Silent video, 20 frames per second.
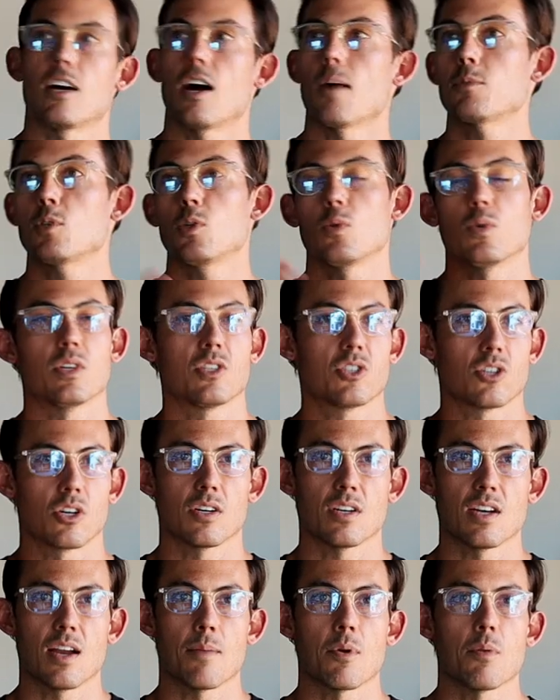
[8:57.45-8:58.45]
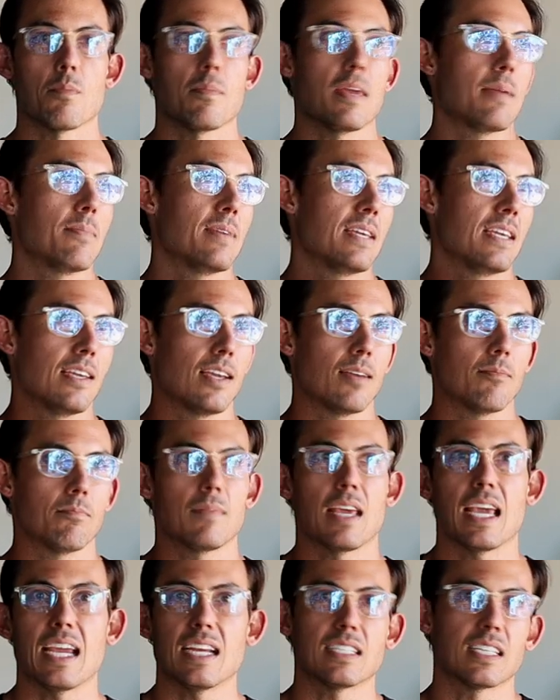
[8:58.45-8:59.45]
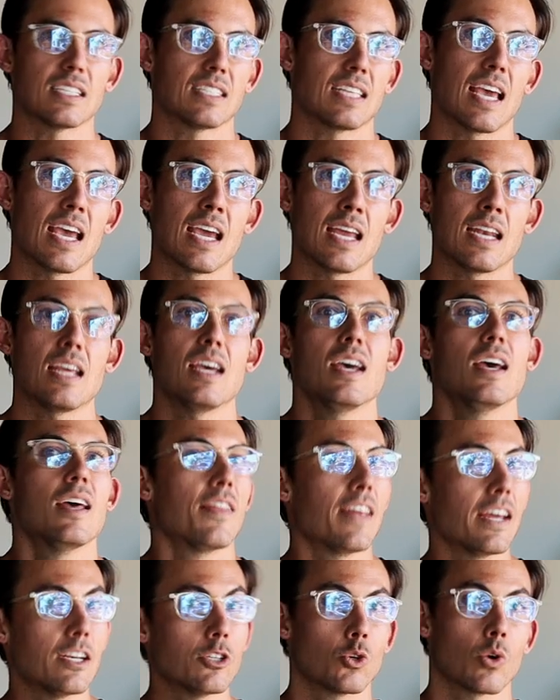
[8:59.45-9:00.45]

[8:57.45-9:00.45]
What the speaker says: up to a certain number, maybe 8 to 10, then